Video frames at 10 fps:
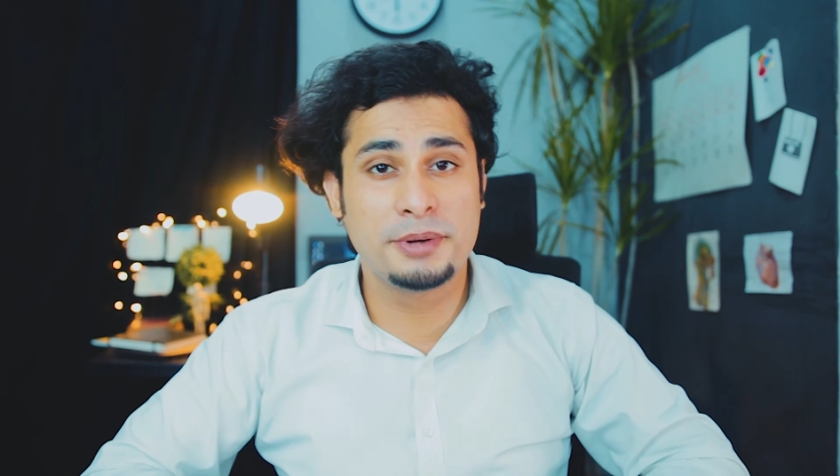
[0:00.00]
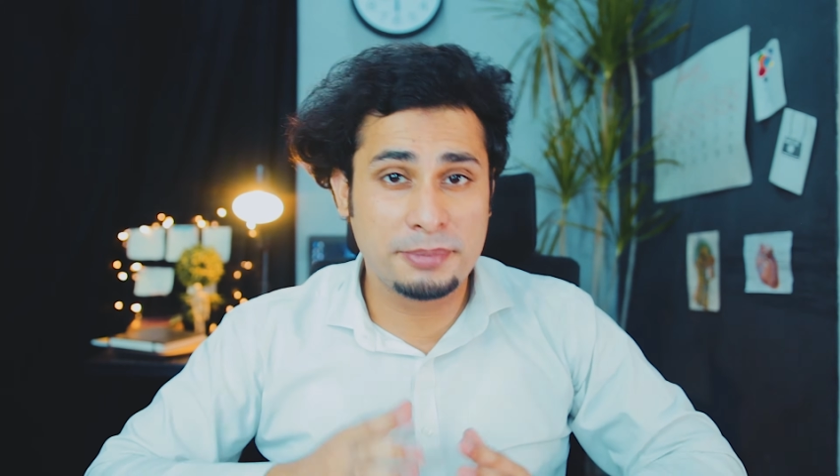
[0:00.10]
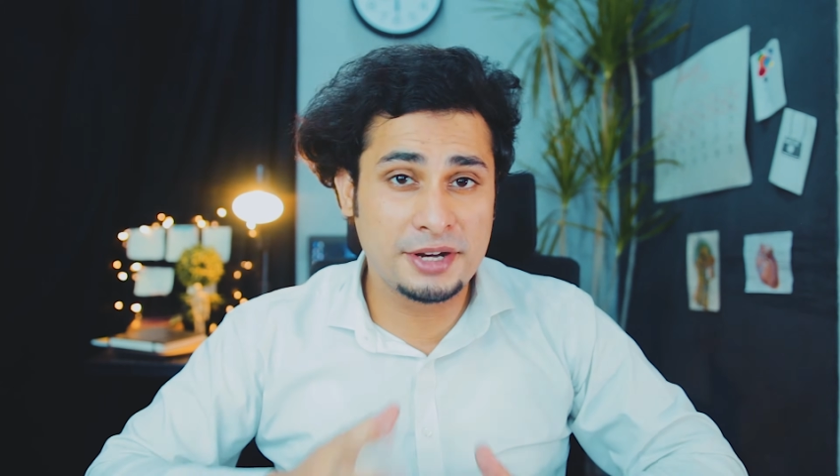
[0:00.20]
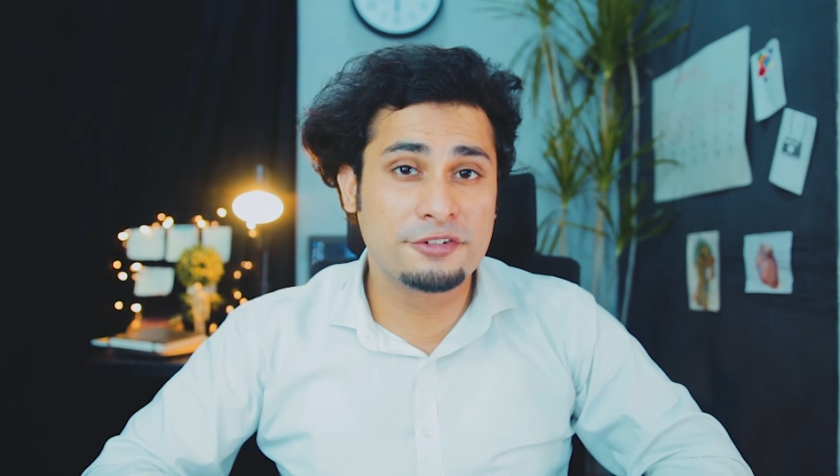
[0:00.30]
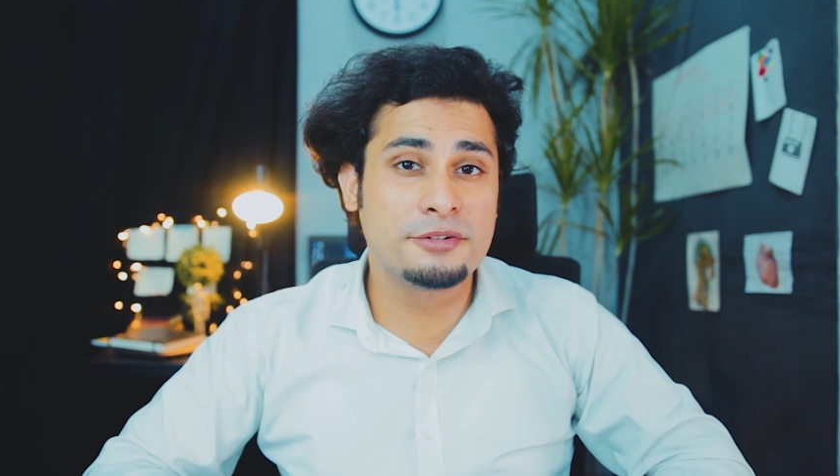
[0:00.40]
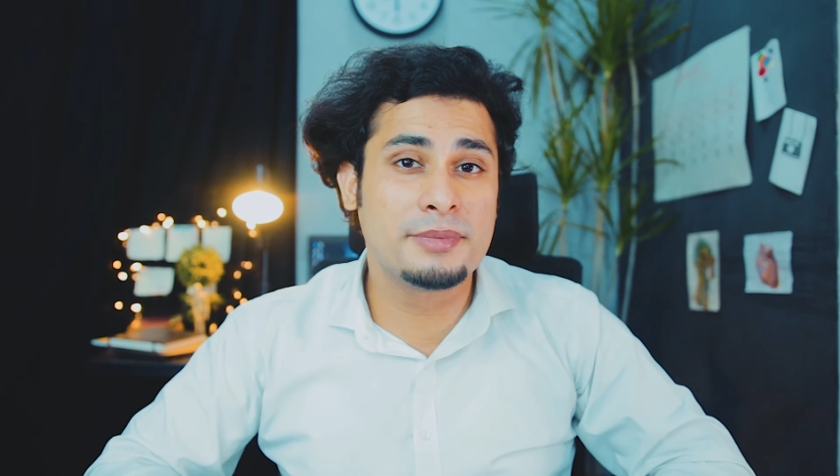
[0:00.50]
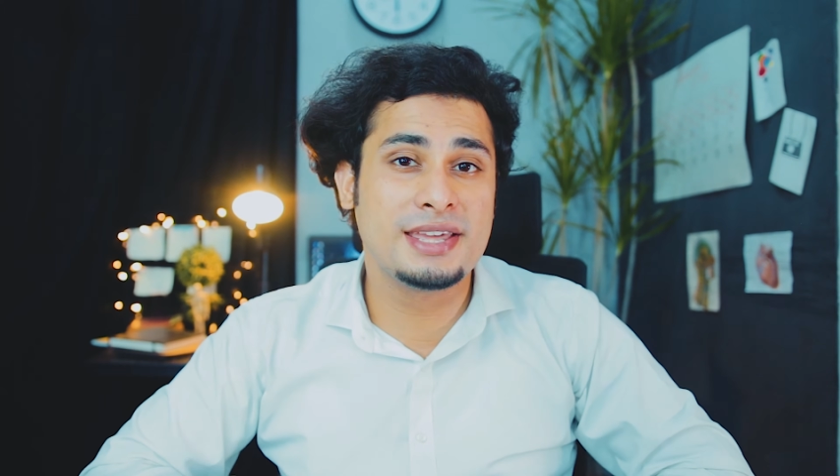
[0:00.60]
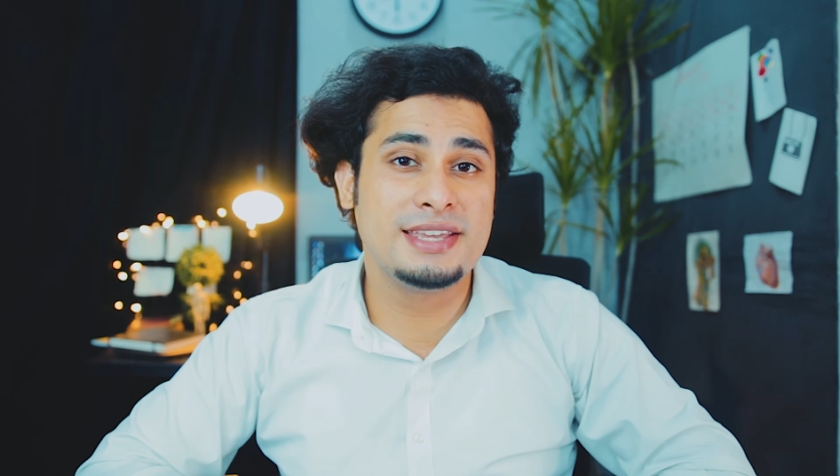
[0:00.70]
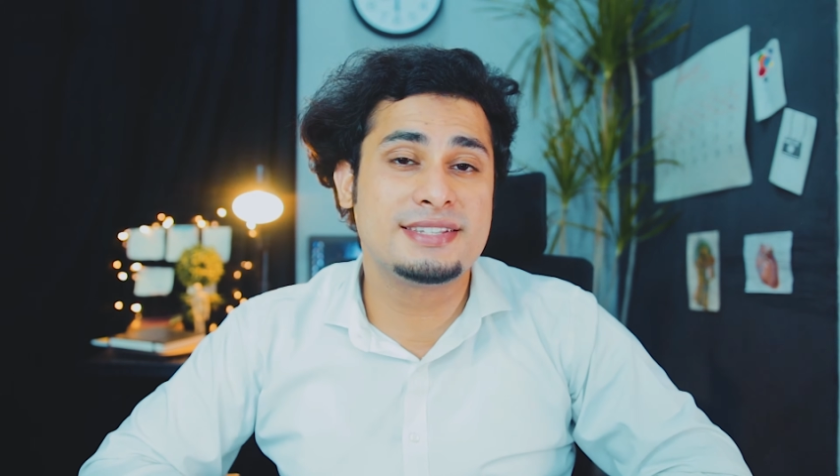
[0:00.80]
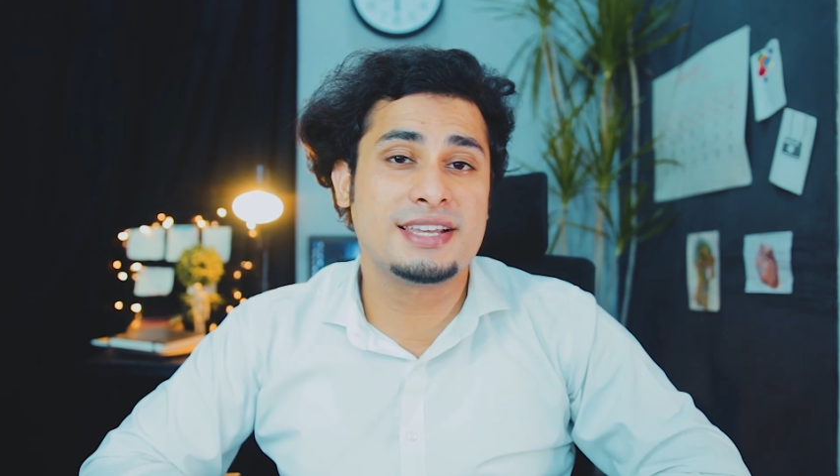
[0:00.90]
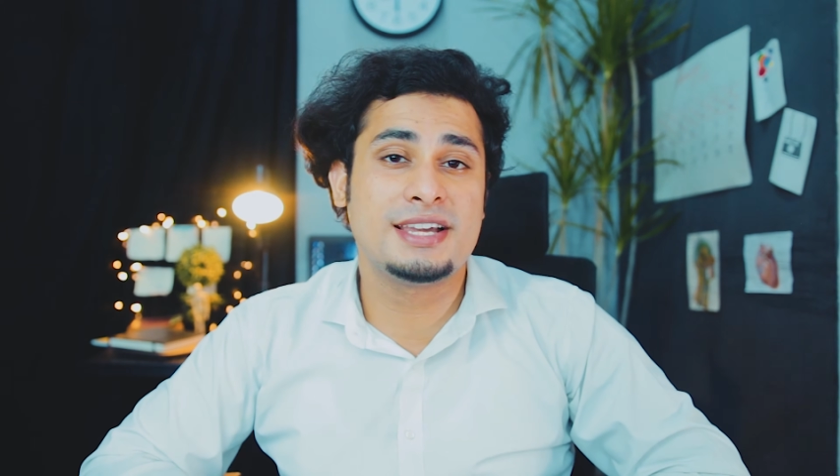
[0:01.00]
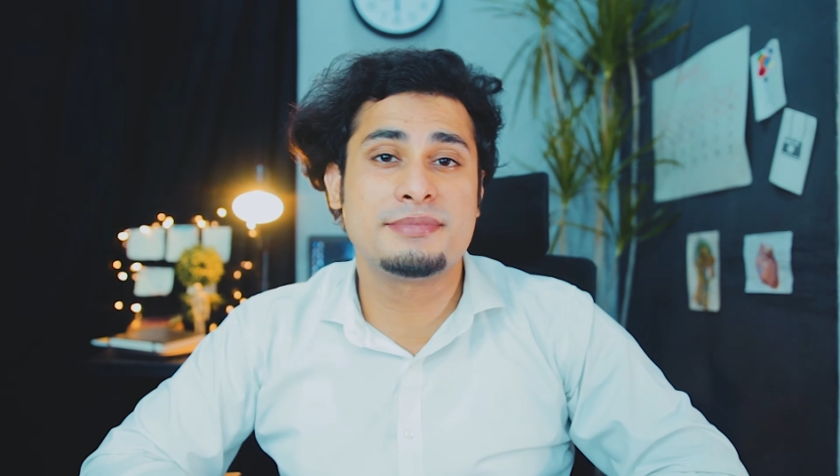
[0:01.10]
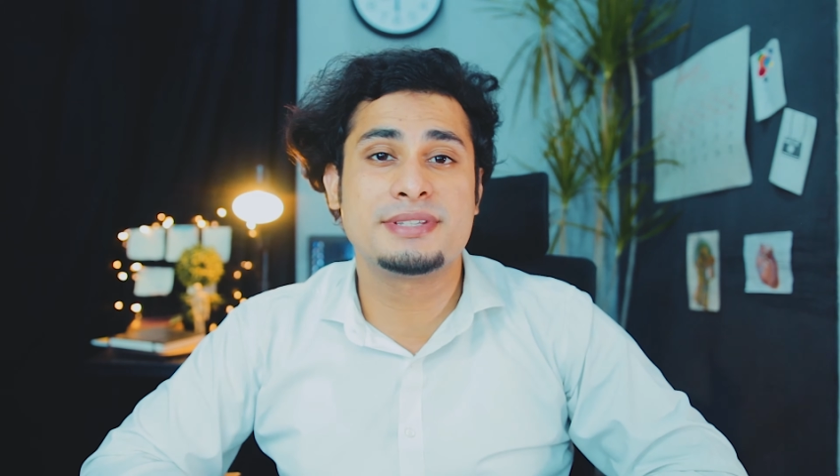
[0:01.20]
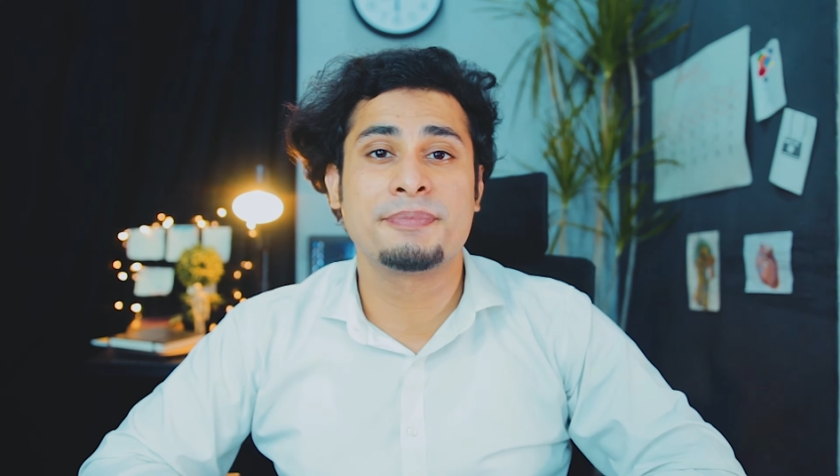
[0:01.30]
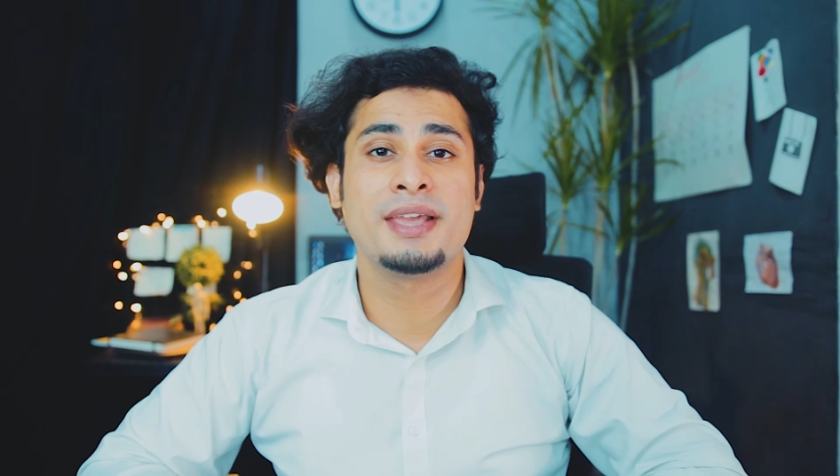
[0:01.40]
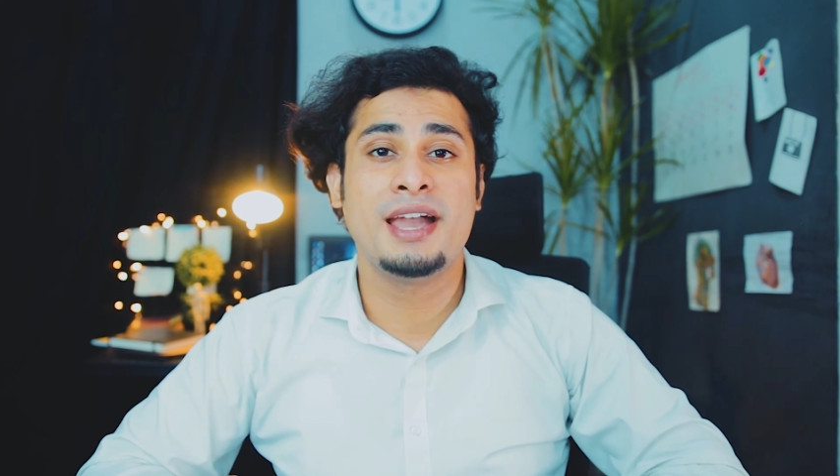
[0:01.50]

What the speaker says: prepare for my exams,